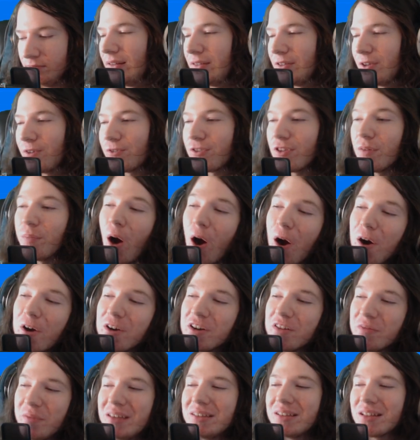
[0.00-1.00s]
there's a
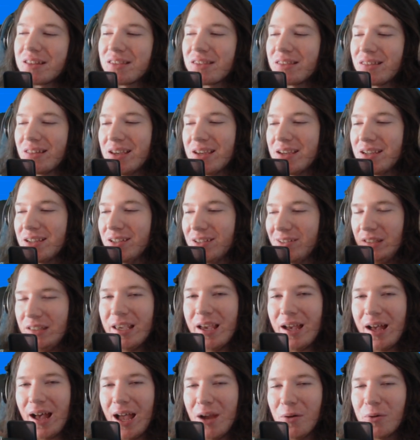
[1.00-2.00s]
part of me that's like,
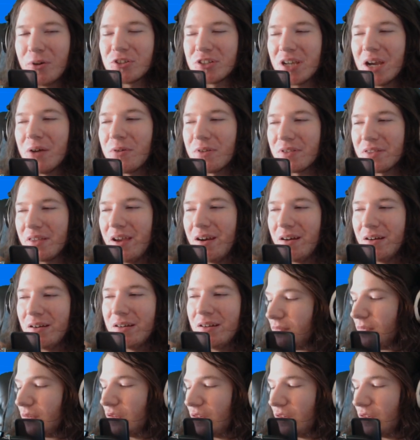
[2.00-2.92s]
yeah, I wish I was there.